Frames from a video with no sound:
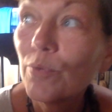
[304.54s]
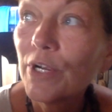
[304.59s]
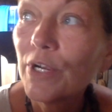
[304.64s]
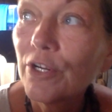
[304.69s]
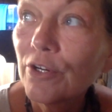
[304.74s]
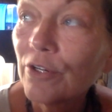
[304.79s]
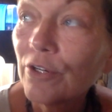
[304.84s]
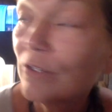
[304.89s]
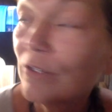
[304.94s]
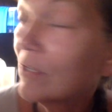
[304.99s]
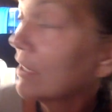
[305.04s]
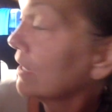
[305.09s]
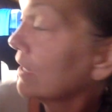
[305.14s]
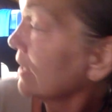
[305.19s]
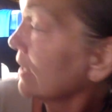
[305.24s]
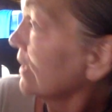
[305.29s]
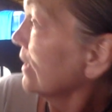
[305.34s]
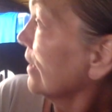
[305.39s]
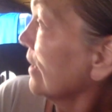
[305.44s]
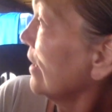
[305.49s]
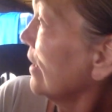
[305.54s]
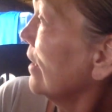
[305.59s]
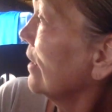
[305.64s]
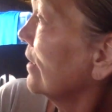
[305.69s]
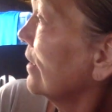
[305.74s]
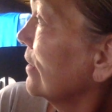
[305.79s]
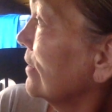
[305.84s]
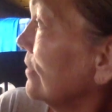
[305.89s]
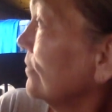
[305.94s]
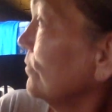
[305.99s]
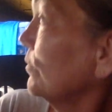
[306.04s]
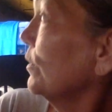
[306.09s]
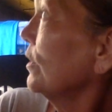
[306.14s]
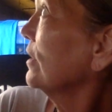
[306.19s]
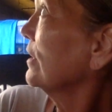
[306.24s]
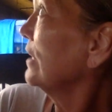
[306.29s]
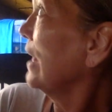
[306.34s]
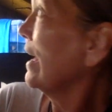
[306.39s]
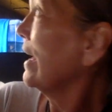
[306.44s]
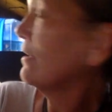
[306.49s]
we're uh, we're
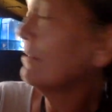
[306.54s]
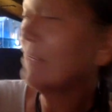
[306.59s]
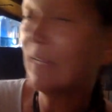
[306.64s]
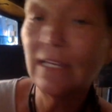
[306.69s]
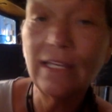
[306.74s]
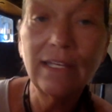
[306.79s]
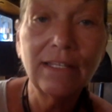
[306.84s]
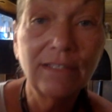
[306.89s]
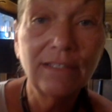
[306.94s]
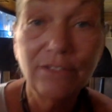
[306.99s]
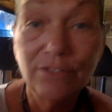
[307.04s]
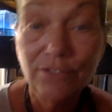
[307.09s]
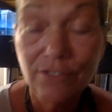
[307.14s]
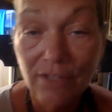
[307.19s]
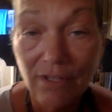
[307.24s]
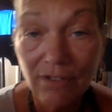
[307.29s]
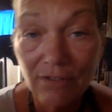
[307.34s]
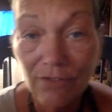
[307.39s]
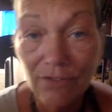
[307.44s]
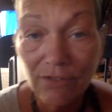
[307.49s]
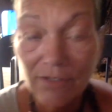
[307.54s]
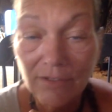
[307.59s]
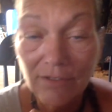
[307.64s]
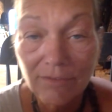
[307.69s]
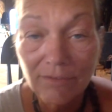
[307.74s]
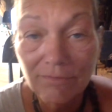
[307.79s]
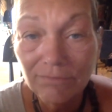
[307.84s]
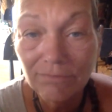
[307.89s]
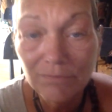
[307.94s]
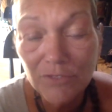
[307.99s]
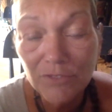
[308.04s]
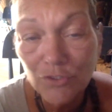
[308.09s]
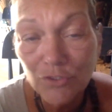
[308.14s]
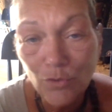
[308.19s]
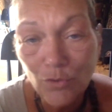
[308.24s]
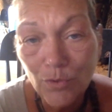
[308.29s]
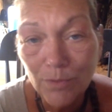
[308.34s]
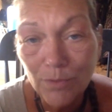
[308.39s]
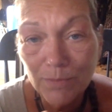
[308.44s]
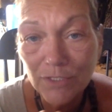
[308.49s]
cloudy, and there's thunder
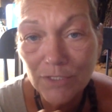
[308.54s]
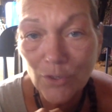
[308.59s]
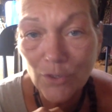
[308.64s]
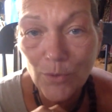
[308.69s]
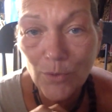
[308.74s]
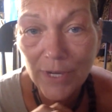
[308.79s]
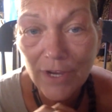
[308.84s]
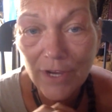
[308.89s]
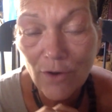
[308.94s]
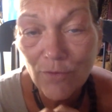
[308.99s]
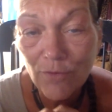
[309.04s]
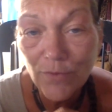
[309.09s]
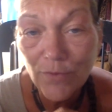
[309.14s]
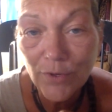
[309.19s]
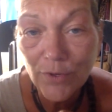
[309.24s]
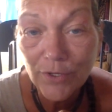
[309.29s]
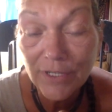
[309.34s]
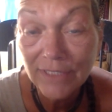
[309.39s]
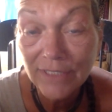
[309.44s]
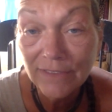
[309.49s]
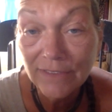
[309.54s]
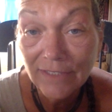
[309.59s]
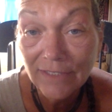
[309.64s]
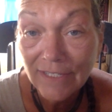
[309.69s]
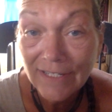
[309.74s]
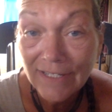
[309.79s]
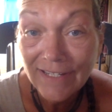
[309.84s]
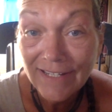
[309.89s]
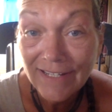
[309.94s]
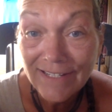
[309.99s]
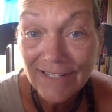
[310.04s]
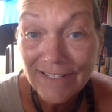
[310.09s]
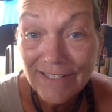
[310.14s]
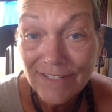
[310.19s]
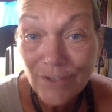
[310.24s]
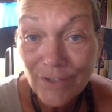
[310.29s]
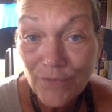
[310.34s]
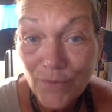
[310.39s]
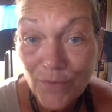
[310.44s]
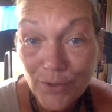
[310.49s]
storms going over, and it's
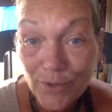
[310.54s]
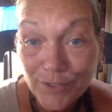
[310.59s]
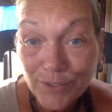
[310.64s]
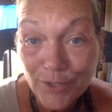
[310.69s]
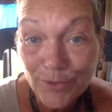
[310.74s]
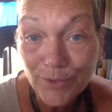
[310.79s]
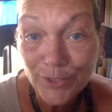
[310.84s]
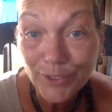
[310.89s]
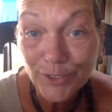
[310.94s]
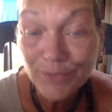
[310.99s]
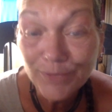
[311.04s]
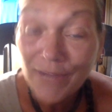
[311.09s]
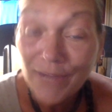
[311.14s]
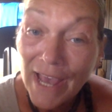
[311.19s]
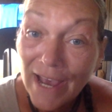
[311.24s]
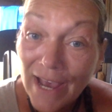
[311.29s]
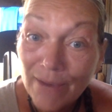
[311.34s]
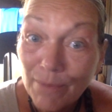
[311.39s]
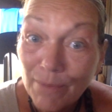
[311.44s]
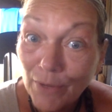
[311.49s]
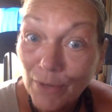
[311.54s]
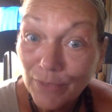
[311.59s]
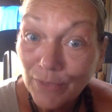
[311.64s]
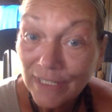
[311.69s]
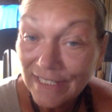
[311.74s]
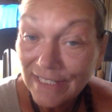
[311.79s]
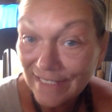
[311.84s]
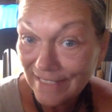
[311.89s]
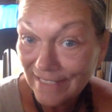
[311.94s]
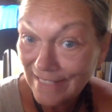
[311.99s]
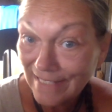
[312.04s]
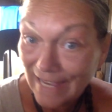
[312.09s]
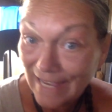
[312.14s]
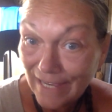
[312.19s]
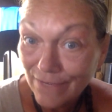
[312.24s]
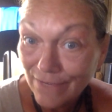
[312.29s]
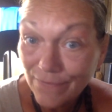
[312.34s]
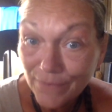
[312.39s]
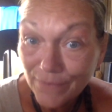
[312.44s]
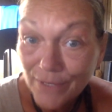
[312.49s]
so far so good. Mona is
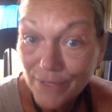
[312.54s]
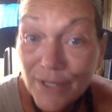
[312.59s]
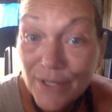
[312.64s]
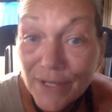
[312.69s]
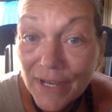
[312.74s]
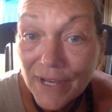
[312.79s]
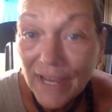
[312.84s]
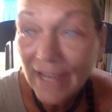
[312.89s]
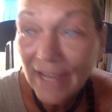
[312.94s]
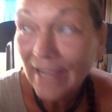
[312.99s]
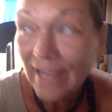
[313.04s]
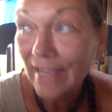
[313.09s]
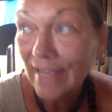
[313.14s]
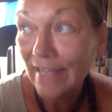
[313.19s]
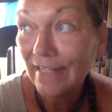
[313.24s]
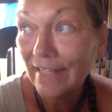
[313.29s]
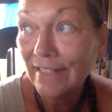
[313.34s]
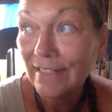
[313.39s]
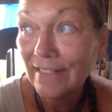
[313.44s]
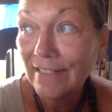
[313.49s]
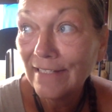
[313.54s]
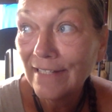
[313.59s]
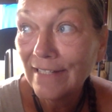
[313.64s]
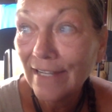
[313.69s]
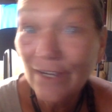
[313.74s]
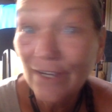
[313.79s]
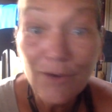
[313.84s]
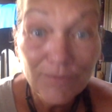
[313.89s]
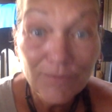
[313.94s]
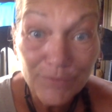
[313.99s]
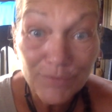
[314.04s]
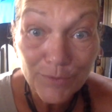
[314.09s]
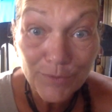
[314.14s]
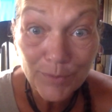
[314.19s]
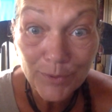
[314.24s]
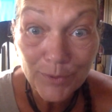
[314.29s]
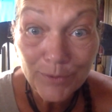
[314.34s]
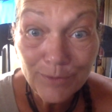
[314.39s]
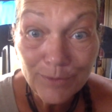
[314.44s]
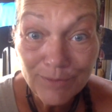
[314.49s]
safe and
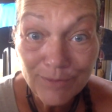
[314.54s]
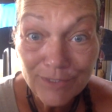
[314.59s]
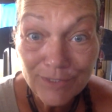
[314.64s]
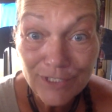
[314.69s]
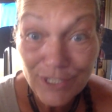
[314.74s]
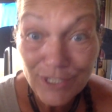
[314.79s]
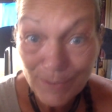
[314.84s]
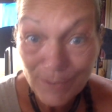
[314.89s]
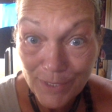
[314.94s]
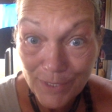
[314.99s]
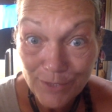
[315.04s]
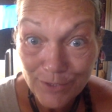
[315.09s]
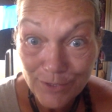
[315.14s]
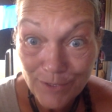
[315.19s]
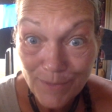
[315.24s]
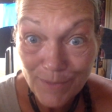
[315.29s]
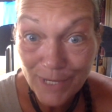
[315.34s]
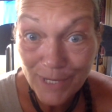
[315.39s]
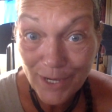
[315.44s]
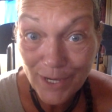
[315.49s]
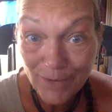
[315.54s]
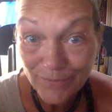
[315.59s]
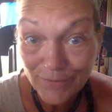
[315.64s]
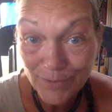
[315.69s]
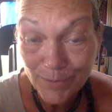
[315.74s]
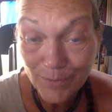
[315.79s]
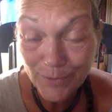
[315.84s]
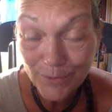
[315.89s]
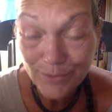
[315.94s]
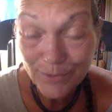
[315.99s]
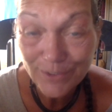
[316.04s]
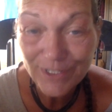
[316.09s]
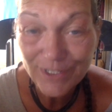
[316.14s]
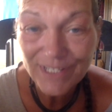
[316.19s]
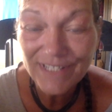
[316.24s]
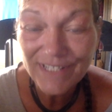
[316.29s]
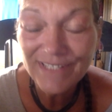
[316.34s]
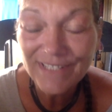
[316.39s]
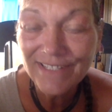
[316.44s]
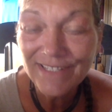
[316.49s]
comfortable. She appears to be comfortable.
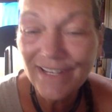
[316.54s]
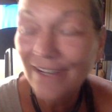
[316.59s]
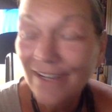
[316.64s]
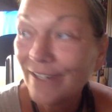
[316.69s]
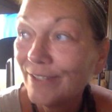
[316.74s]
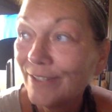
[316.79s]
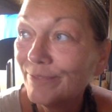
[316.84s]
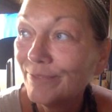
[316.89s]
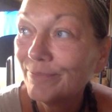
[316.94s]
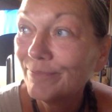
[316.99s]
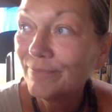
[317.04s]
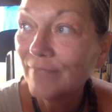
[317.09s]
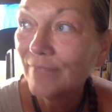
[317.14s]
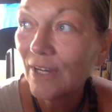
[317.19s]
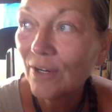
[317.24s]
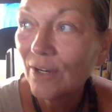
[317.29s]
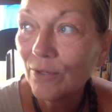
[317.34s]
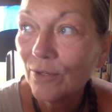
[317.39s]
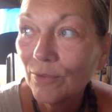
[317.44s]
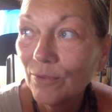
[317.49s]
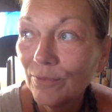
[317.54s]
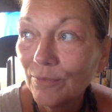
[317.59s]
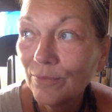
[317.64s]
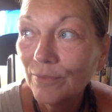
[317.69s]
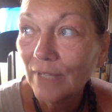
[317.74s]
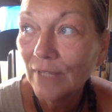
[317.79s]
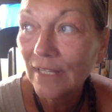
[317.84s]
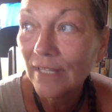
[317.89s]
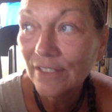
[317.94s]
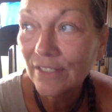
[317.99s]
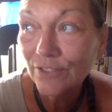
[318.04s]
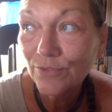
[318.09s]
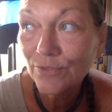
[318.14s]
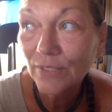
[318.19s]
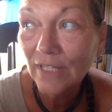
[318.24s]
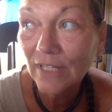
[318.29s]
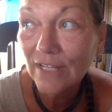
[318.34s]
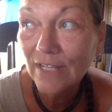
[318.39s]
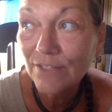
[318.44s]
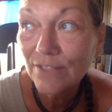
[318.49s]
She's um, oh, I just
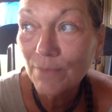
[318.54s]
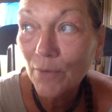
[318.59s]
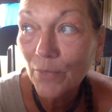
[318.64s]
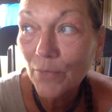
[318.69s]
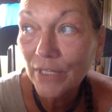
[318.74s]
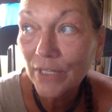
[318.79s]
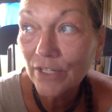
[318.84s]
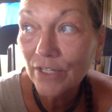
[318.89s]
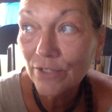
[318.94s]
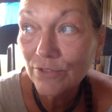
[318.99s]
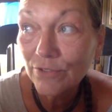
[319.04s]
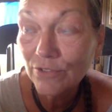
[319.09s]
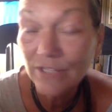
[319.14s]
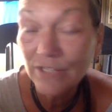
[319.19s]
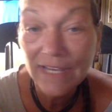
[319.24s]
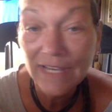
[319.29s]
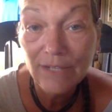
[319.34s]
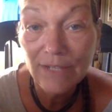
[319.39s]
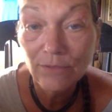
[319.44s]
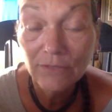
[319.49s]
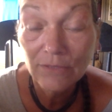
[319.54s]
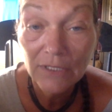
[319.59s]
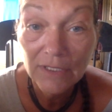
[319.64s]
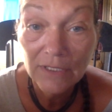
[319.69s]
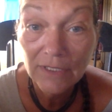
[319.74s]
realized my windows are down.